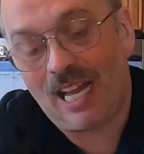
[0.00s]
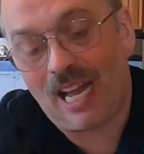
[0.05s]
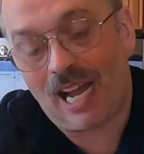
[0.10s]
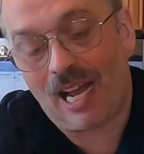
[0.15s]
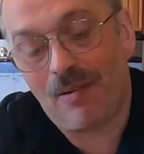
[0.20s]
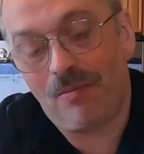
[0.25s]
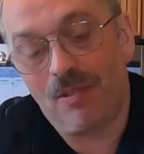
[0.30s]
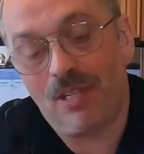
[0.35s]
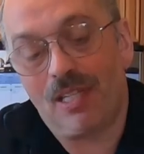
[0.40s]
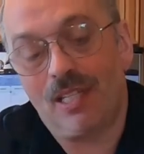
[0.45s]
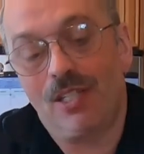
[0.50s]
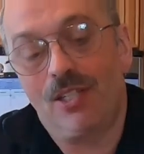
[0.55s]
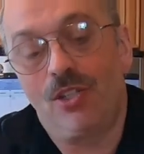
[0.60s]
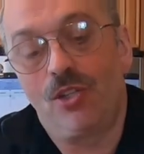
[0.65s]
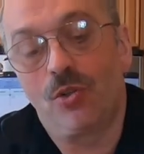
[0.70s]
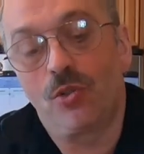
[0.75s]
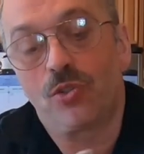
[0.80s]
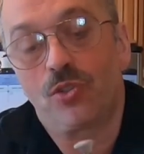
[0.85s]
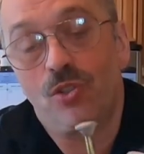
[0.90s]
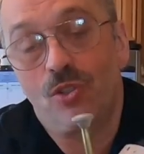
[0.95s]
And
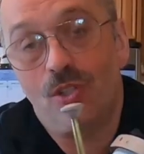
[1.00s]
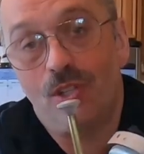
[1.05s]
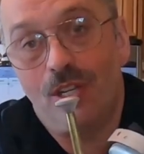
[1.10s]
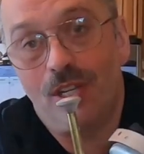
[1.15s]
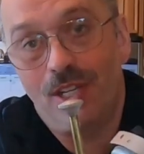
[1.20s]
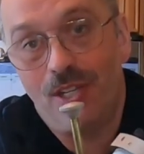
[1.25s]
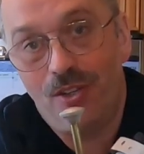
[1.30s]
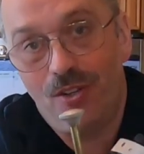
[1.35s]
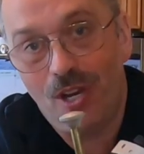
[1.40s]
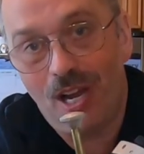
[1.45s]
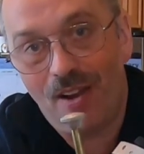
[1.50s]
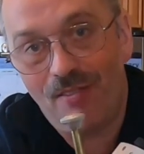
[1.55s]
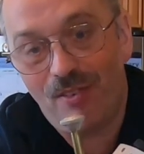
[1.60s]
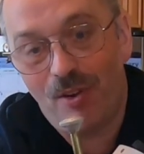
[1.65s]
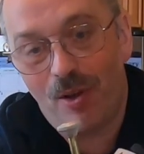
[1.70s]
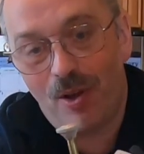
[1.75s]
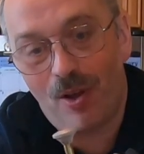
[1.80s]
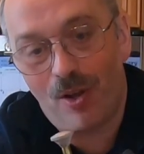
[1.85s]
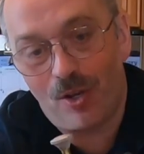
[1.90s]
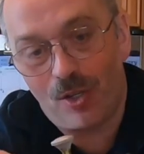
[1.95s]
you have
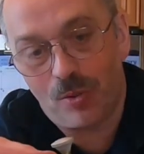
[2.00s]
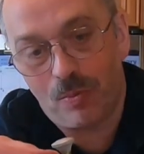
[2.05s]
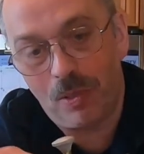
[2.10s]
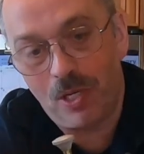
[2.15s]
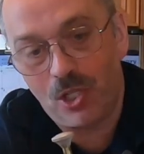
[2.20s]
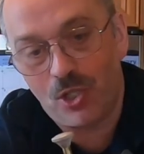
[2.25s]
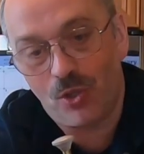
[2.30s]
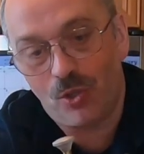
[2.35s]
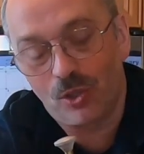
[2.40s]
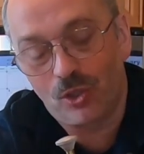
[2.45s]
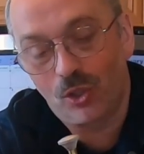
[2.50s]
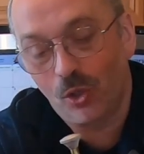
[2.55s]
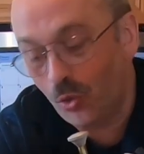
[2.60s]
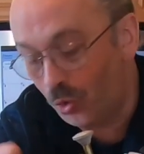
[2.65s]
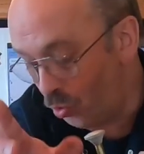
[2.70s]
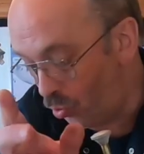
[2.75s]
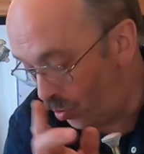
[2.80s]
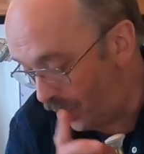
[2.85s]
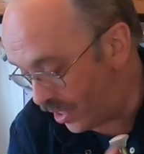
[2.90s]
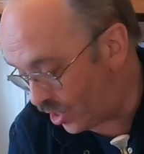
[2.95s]
a special
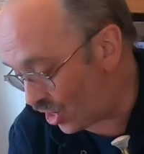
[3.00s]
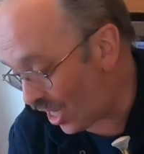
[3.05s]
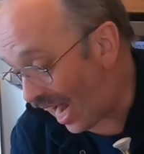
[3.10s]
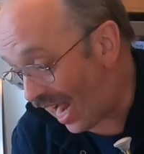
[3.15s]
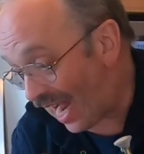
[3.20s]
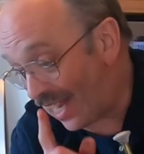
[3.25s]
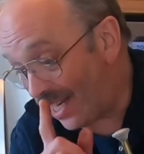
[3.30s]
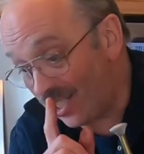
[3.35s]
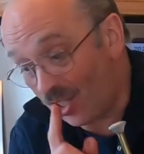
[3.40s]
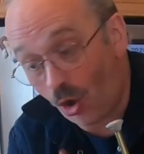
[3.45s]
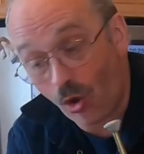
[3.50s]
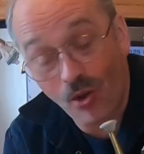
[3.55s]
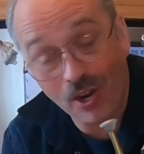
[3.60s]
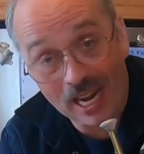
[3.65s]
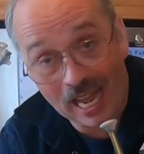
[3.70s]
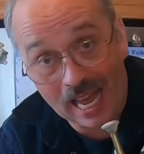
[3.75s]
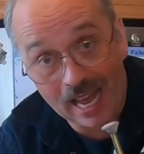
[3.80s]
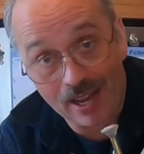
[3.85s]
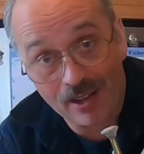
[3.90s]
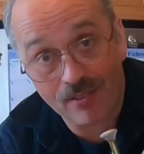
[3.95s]
tool which I don't
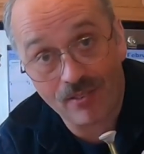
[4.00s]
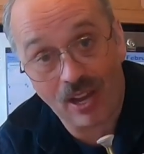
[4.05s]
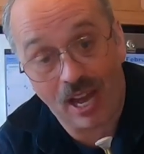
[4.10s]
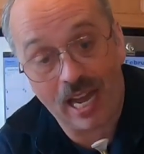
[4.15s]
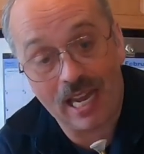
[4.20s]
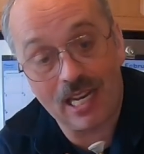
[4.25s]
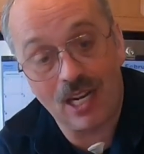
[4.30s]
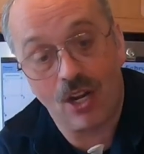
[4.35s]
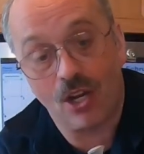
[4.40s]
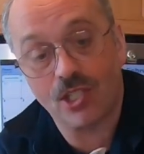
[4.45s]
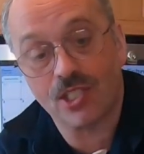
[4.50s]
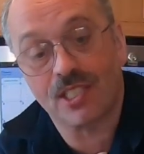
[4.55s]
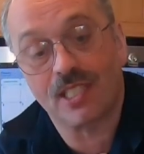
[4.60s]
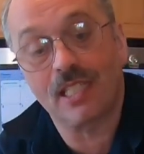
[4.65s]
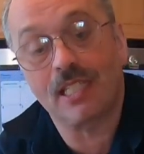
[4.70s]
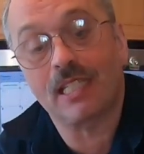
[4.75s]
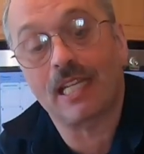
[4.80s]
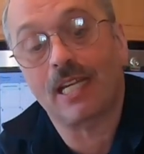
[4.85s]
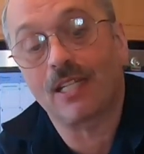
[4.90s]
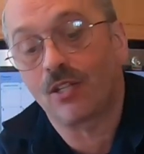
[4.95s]
have. I lost
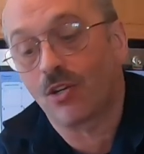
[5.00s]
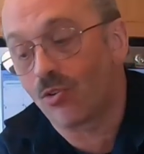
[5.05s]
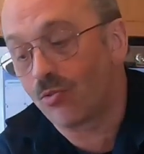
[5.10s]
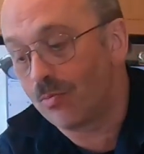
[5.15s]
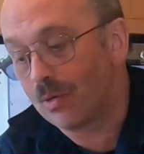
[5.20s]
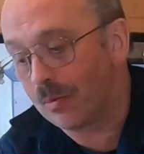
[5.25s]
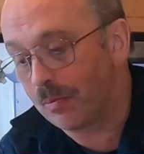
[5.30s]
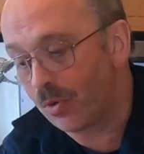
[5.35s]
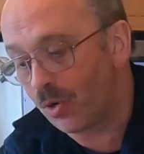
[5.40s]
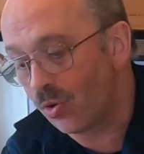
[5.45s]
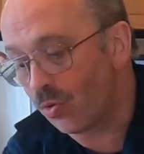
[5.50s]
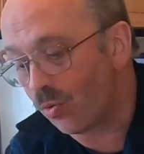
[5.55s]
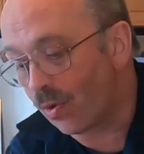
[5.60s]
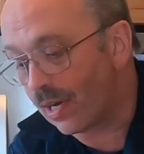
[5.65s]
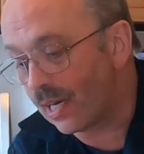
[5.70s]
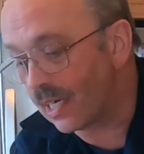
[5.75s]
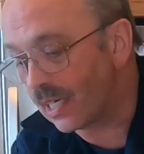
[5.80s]
it. I don't remember